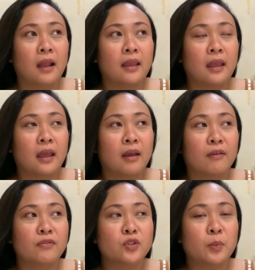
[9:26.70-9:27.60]
I
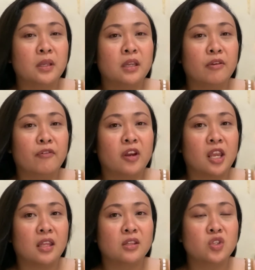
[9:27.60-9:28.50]
have so many
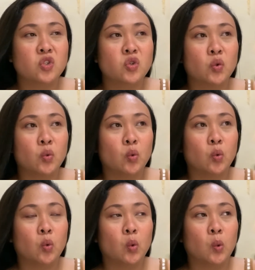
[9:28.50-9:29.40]
friends
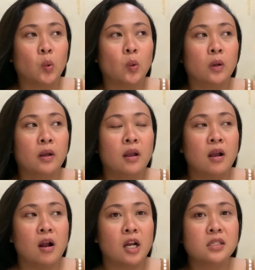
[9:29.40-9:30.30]
who
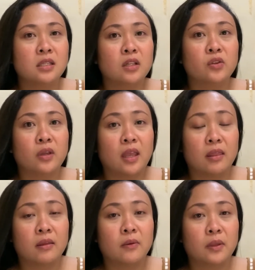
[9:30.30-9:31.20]
are still
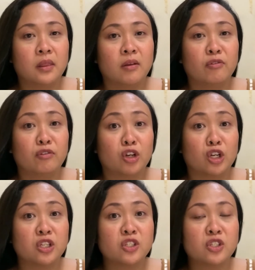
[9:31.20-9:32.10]
together with their
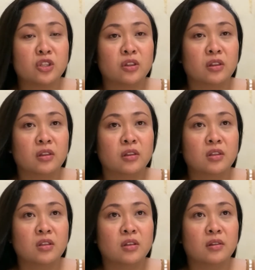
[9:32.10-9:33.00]
first
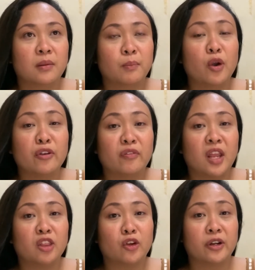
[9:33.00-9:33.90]

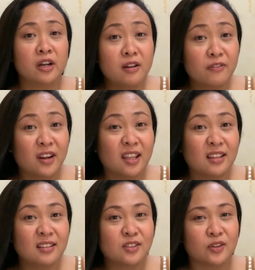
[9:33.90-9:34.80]
boyfriend or
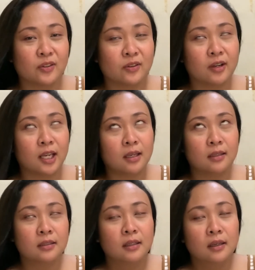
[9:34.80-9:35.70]
girlfriend. So, okay.
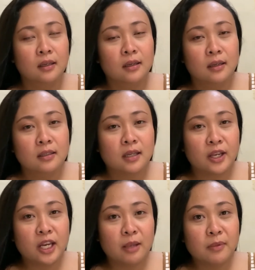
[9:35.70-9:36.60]

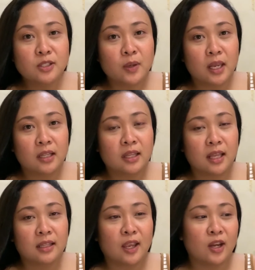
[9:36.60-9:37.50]
Kayo na yung maswerte
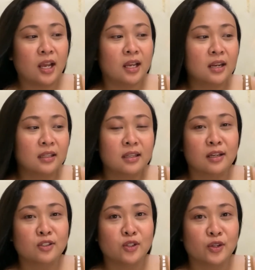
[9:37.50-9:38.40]
at kayo ng anak
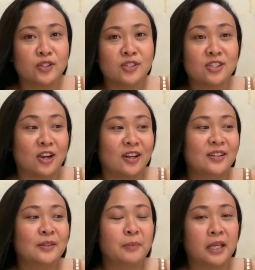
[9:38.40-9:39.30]
ng Diyos, char.
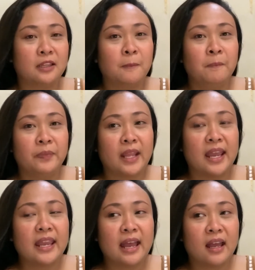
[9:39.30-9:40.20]
But,
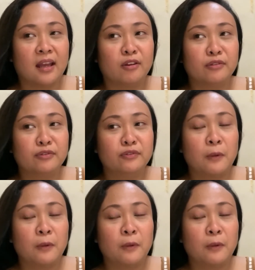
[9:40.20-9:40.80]
I have